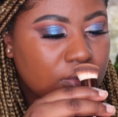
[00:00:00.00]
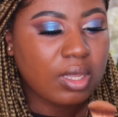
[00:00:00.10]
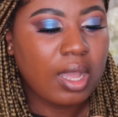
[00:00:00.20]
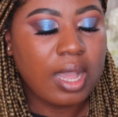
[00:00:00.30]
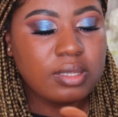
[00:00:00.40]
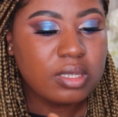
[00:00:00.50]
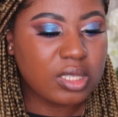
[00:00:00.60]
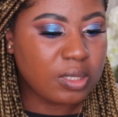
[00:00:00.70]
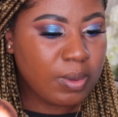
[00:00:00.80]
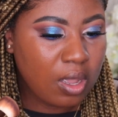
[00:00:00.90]
It has a
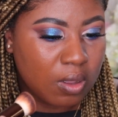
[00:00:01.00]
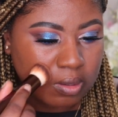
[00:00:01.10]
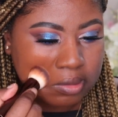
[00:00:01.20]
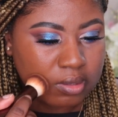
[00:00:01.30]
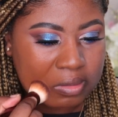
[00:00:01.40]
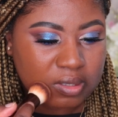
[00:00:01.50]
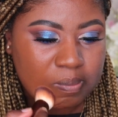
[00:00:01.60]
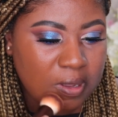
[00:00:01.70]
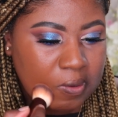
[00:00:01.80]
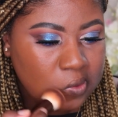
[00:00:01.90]
smell. It
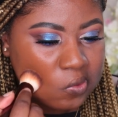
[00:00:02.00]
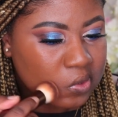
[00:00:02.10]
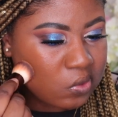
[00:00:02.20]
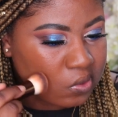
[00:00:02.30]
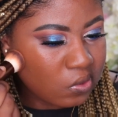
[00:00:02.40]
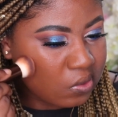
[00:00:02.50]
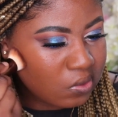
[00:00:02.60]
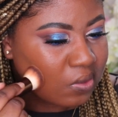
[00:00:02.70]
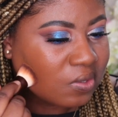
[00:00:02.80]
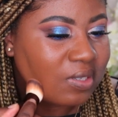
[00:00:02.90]
smells
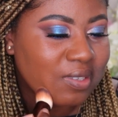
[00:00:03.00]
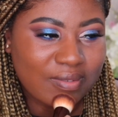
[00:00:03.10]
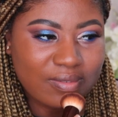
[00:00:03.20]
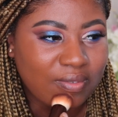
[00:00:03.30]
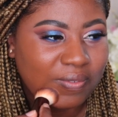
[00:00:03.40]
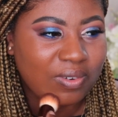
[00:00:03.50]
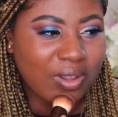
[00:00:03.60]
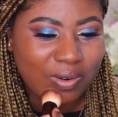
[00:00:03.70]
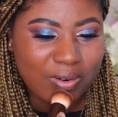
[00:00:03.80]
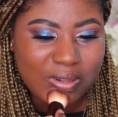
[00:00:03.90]

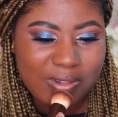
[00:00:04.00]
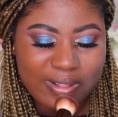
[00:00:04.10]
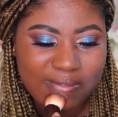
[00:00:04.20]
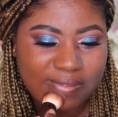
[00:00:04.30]
floral?